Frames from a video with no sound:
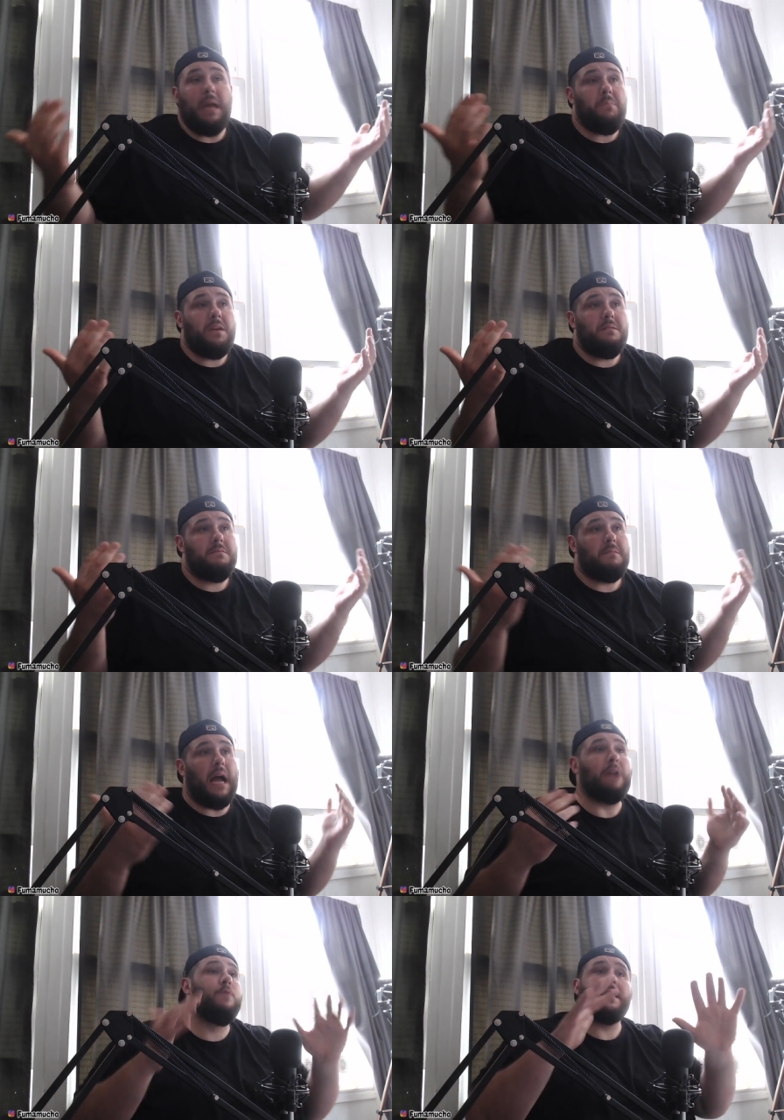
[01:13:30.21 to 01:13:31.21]
Maybe.
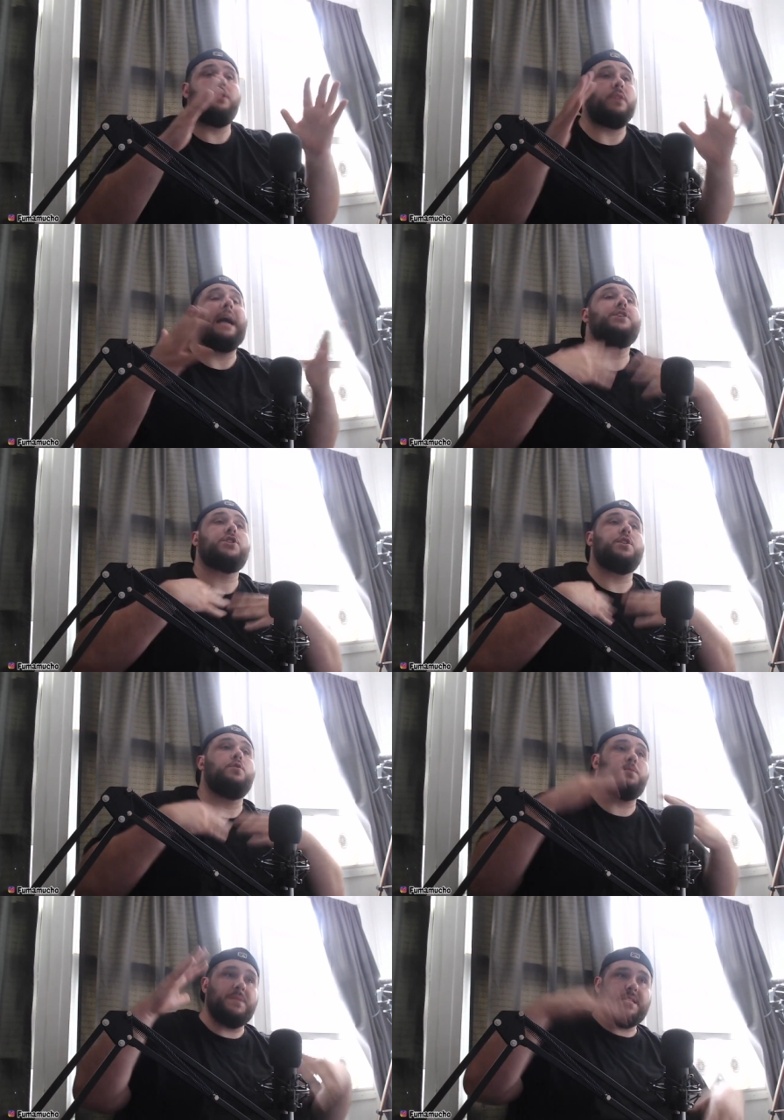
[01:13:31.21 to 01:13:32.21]
I really don't. I just know
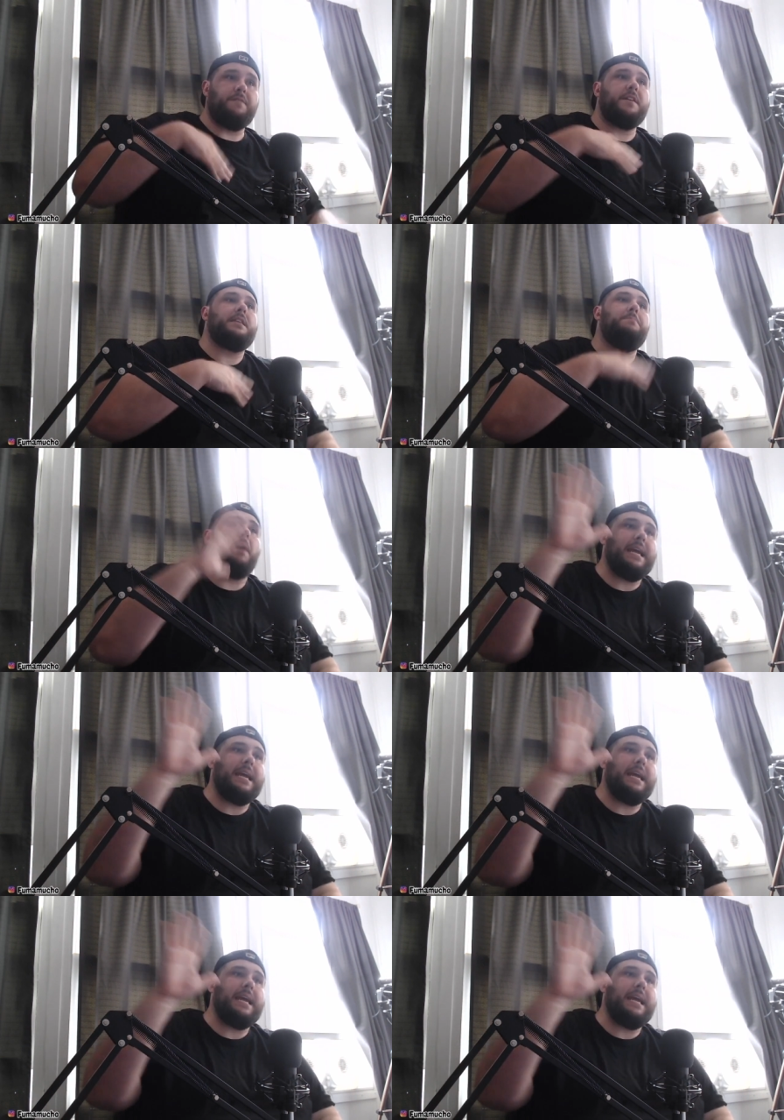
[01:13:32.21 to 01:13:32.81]
specifically my